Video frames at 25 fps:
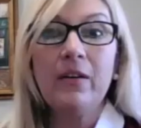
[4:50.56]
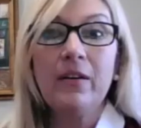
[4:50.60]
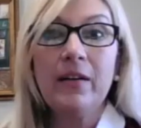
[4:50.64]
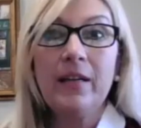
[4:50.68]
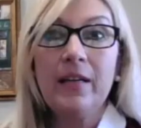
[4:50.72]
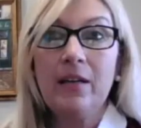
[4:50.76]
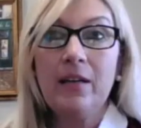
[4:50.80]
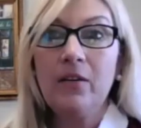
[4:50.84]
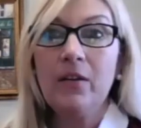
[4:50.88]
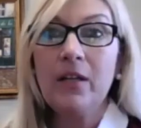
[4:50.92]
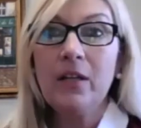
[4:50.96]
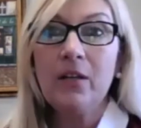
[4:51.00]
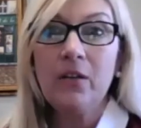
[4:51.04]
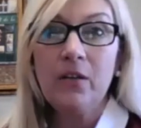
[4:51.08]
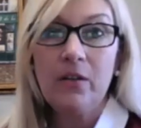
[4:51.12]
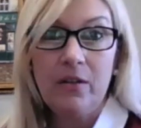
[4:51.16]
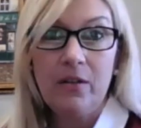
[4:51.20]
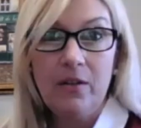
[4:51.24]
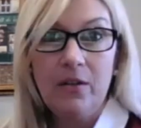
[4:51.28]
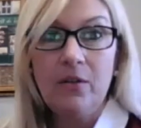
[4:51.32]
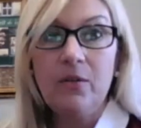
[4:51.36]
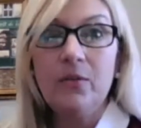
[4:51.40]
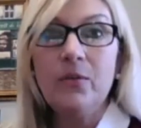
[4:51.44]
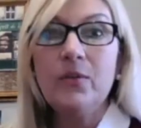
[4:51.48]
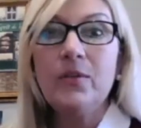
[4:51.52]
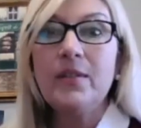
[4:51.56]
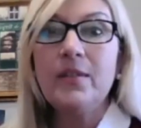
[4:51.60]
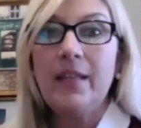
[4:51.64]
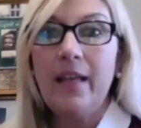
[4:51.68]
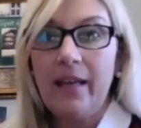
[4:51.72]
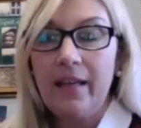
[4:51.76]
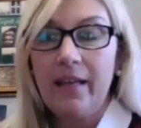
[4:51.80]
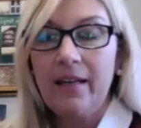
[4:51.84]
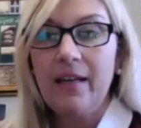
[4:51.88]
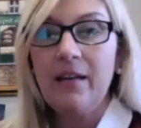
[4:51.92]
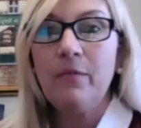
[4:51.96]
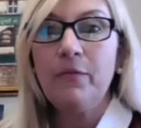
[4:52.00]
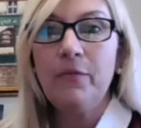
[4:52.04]
hearing good news
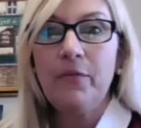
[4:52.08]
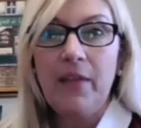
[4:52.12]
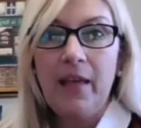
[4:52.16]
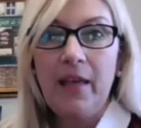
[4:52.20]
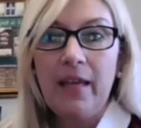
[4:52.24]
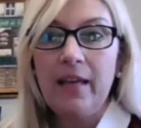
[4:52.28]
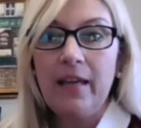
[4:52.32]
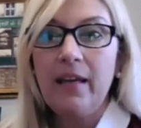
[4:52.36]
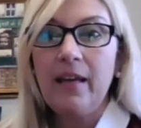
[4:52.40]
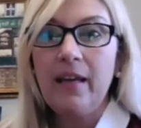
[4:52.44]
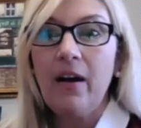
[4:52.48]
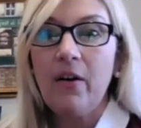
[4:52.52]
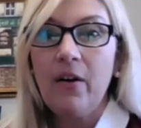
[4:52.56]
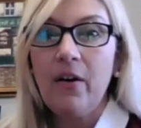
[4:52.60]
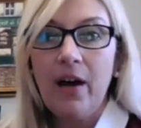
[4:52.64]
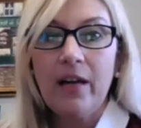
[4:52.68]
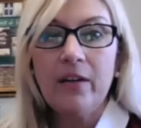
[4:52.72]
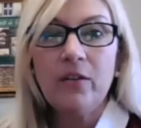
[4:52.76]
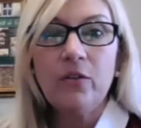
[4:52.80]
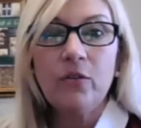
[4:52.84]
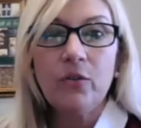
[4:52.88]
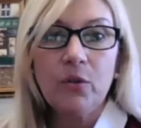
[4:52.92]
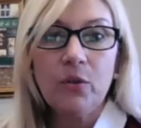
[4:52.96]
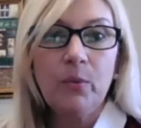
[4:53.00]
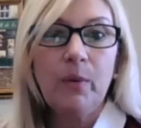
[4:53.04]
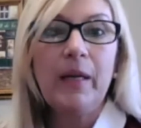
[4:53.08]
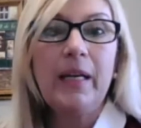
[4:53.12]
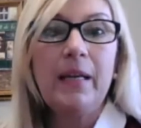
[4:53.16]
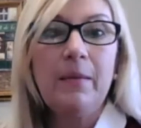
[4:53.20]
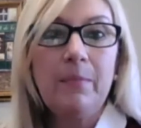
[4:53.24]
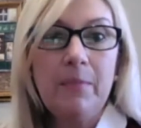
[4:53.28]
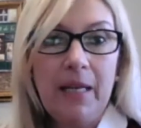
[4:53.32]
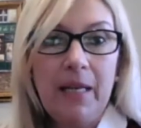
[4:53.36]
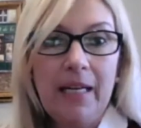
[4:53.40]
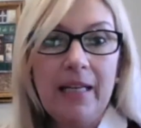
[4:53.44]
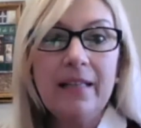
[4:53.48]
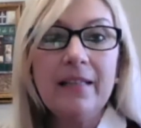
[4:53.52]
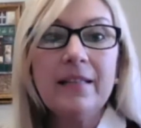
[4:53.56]
that if they are under 20
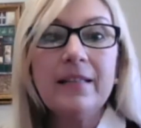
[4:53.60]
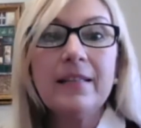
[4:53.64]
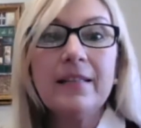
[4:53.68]
minutes,